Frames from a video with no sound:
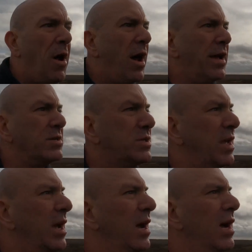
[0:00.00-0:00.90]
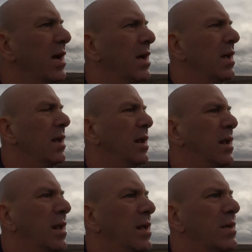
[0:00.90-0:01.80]
right, it's the
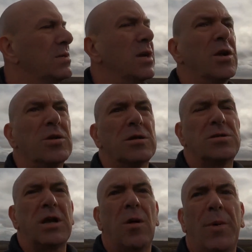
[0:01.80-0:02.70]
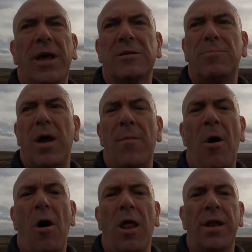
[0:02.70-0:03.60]
single biggest bit of
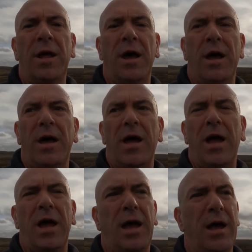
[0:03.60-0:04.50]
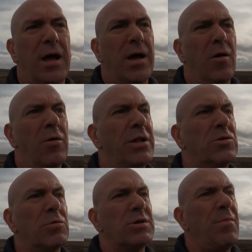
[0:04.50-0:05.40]
moorland,
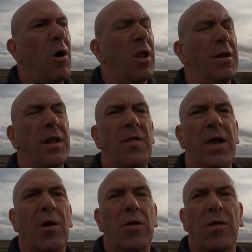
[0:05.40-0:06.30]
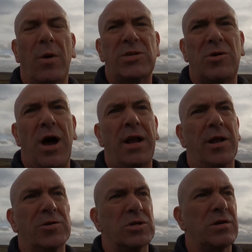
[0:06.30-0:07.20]
uninterrupted moorland in the whole of the West Riding,
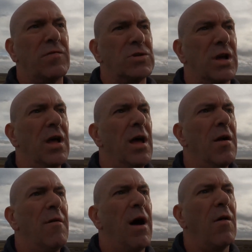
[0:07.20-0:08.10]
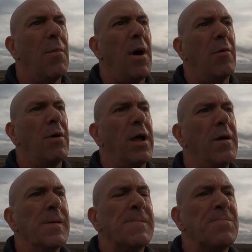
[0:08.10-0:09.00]
because it's obviously right on the boundary
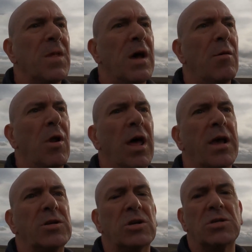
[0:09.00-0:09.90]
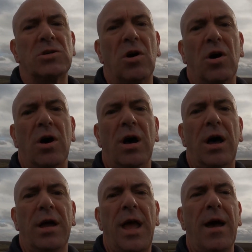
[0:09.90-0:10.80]
with Lancashire.
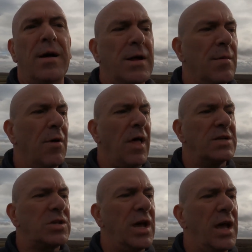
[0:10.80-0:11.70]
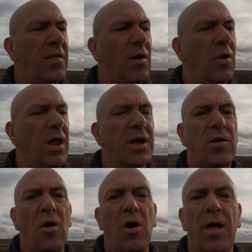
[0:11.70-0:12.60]
So yeah, but that's the Old Ladder
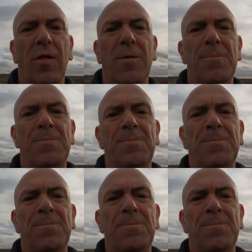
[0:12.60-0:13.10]
Crow Hill.